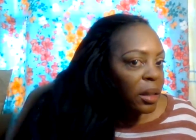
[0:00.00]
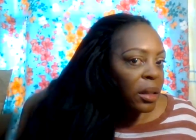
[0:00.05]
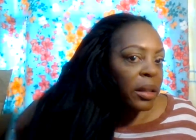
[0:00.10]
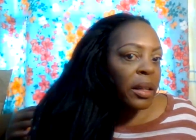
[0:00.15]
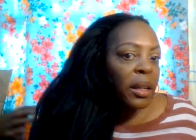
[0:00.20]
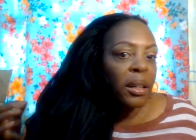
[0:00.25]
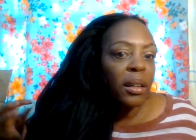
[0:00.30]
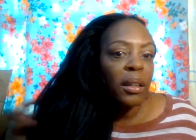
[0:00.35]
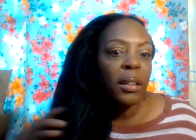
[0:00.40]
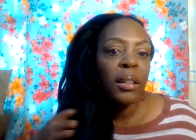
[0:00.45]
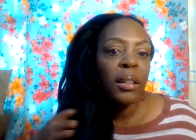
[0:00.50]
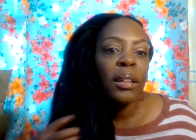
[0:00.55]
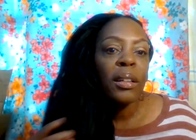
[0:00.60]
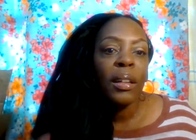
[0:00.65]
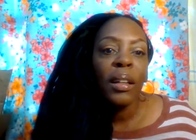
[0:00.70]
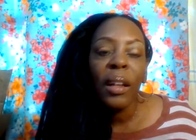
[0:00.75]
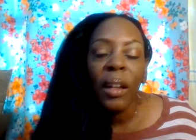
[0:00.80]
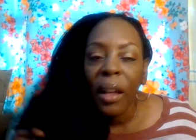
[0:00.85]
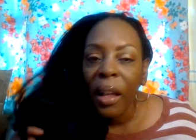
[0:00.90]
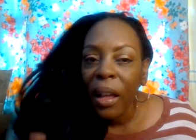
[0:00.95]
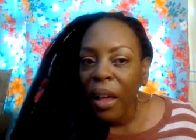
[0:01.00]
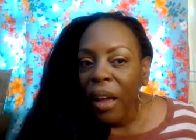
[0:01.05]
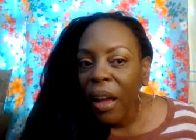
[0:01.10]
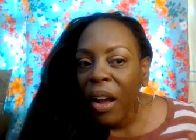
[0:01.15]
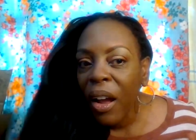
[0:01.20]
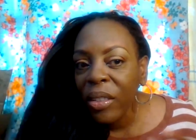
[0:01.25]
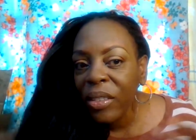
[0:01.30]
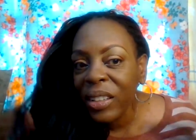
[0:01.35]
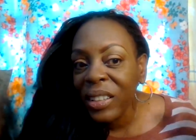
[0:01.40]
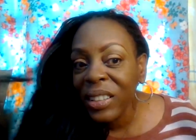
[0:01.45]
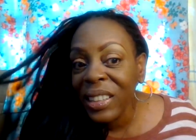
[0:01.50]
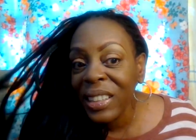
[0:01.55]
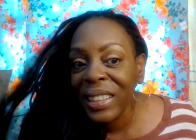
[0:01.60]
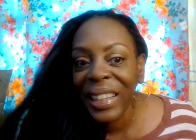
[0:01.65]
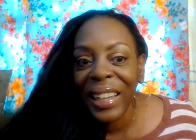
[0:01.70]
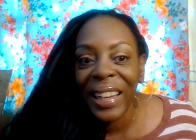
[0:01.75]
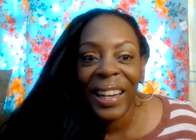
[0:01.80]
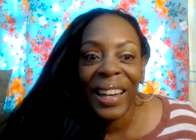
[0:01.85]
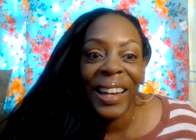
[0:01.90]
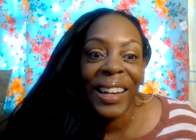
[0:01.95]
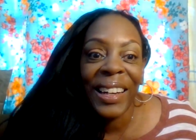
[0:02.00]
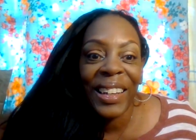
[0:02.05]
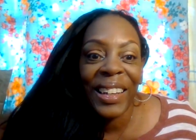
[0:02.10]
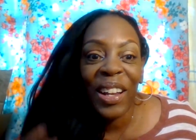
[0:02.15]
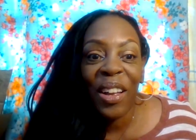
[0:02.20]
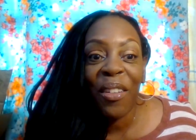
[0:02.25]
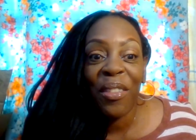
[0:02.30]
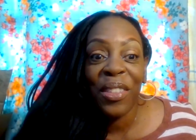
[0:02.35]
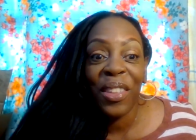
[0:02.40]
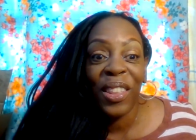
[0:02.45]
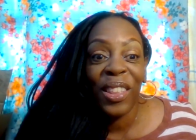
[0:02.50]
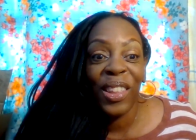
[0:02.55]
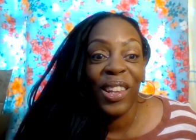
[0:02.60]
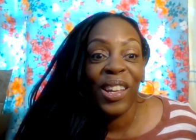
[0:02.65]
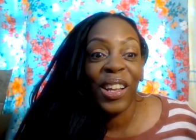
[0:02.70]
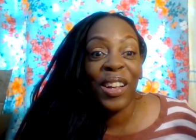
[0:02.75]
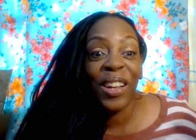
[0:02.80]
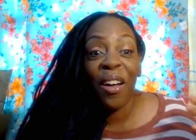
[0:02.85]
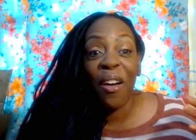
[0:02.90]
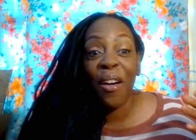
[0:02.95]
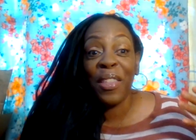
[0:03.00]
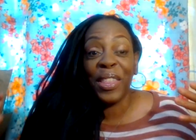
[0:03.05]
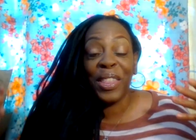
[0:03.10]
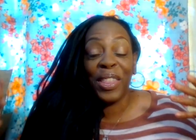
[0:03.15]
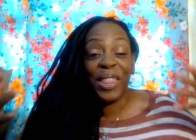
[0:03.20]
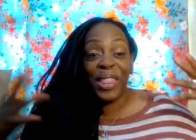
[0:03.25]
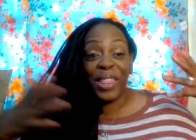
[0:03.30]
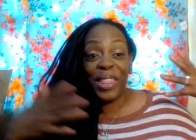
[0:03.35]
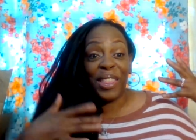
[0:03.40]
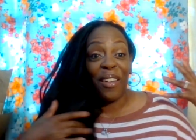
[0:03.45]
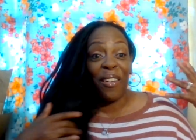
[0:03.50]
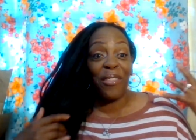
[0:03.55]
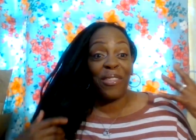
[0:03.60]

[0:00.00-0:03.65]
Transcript: Yeah. And this is the end of the look of the,